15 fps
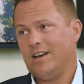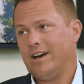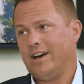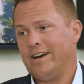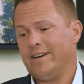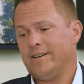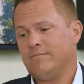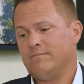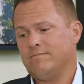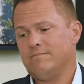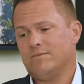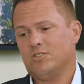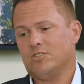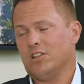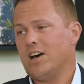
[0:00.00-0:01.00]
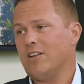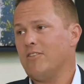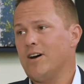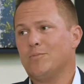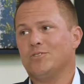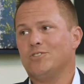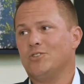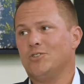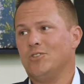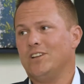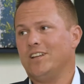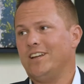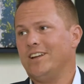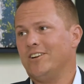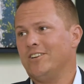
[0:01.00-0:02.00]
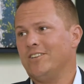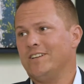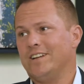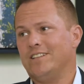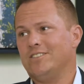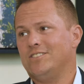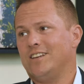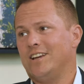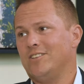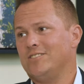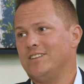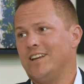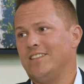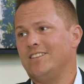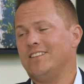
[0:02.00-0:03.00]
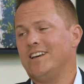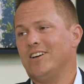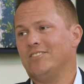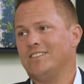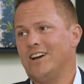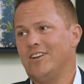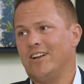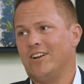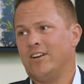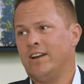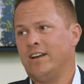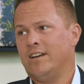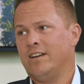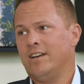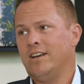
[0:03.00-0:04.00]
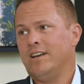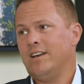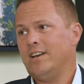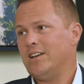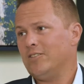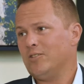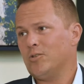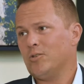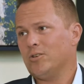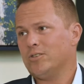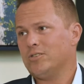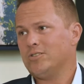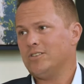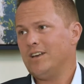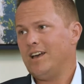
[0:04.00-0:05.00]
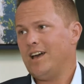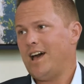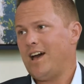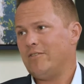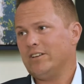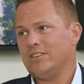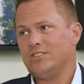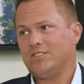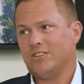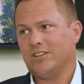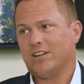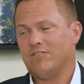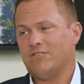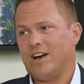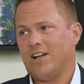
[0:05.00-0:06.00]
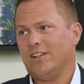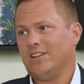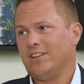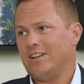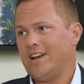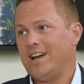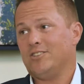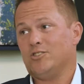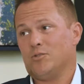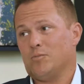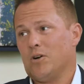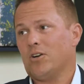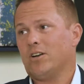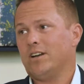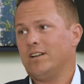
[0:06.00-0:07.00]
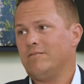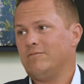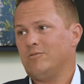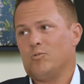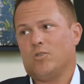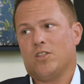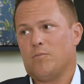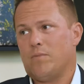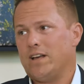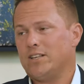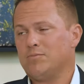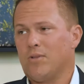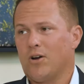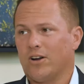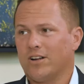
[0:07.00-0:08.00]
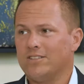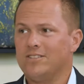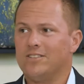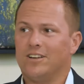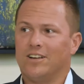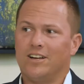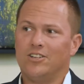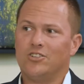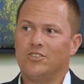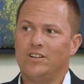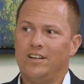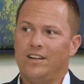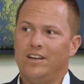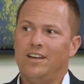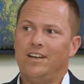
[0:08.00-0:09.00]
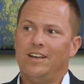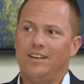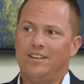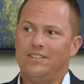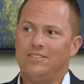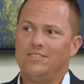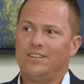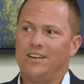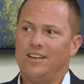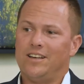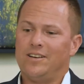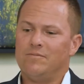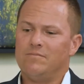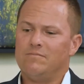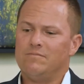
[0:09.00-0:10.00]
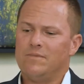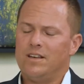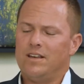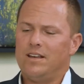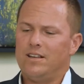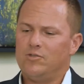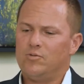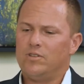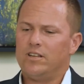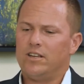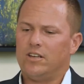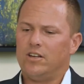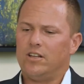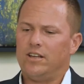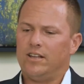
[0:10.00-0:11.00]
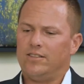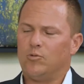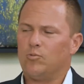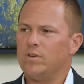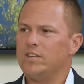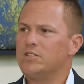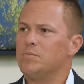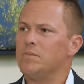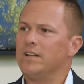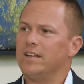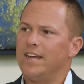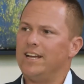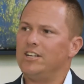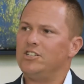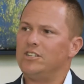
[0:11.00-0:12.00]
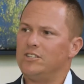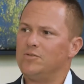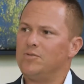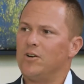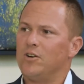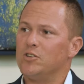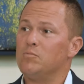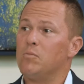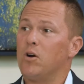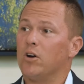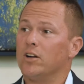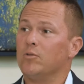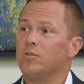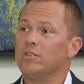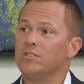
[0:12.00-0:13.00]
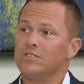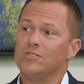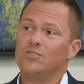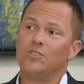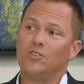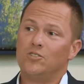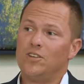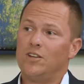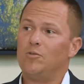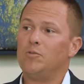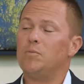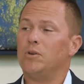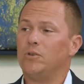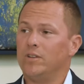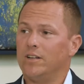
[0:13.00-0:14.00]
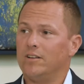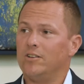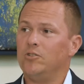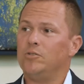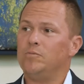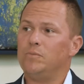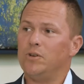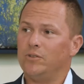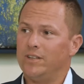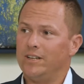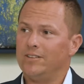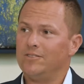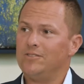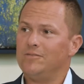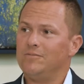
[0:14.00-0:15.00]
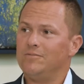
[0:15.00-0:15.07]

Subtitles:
There's a lot of opportunity here in San Jose in the downtown area. And of course, having Silicon Valley as your market, one of the best markets in the country, is it's really good at the risk mitigation as far as market risk is associated with building new buildings.